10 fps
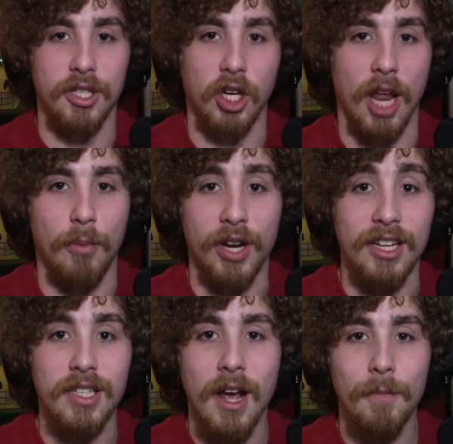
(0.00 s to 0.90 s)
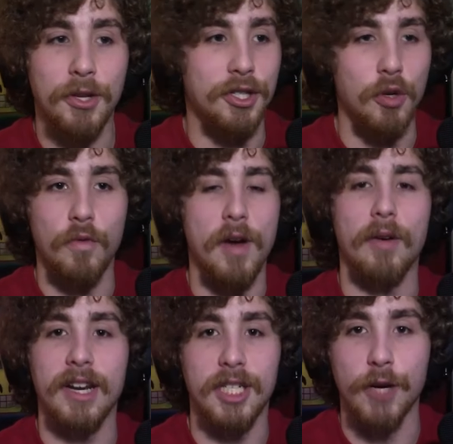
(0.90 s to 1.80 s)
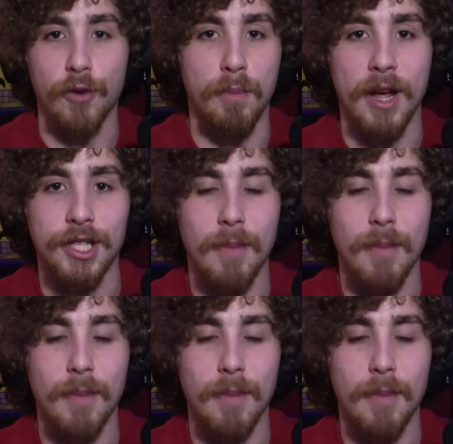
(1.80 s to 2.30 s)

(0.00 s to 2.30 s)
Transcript: celebrities to do various different bits.